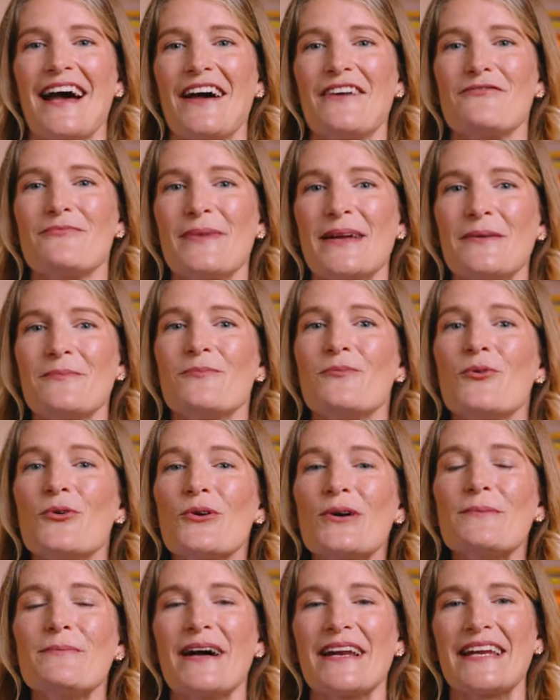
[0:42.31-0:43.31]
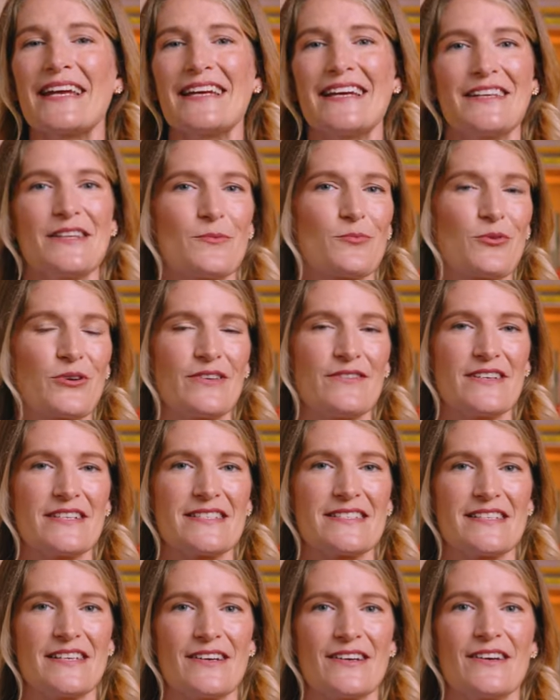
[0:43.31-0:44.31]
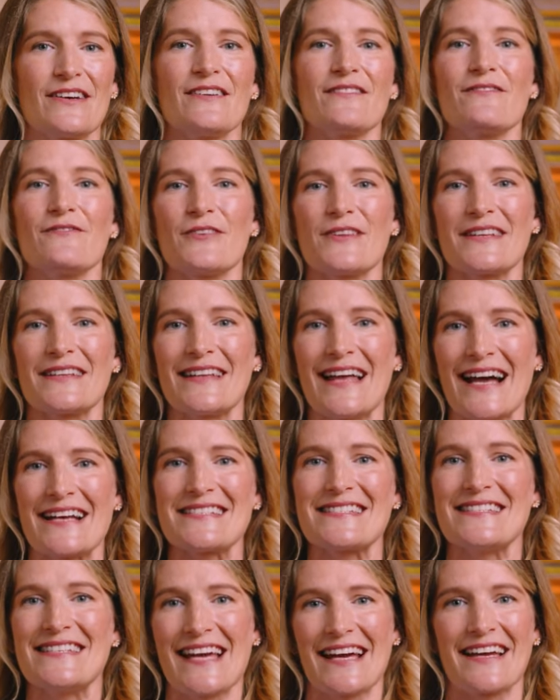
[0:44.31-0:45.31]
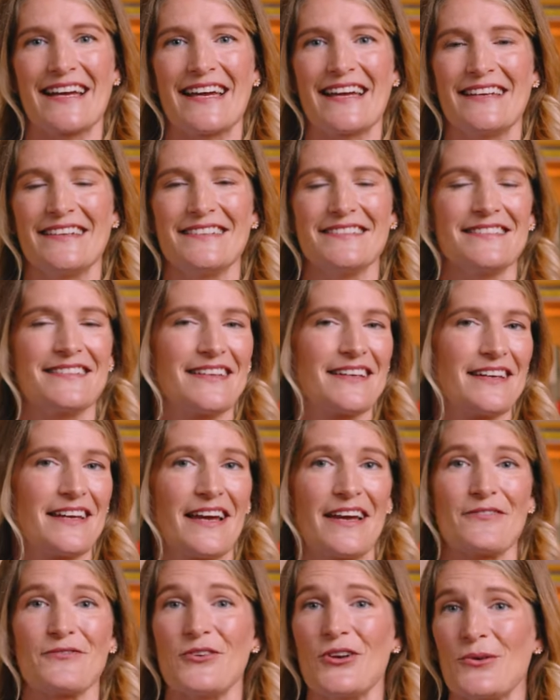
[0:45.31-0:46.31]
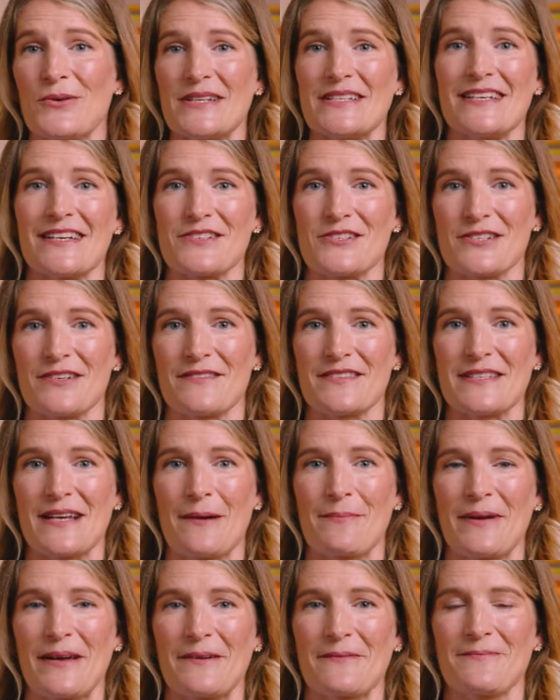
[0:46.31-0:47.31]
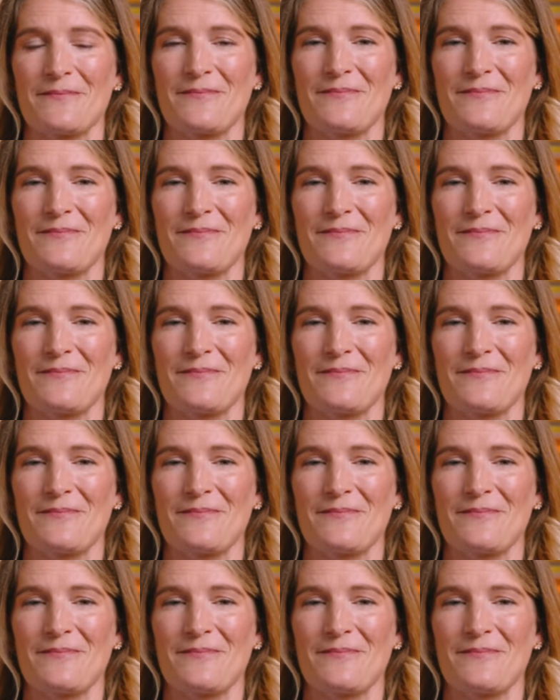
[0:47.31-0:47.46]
I've made more money in the previous year for the last decade, and I have no intention of stopping.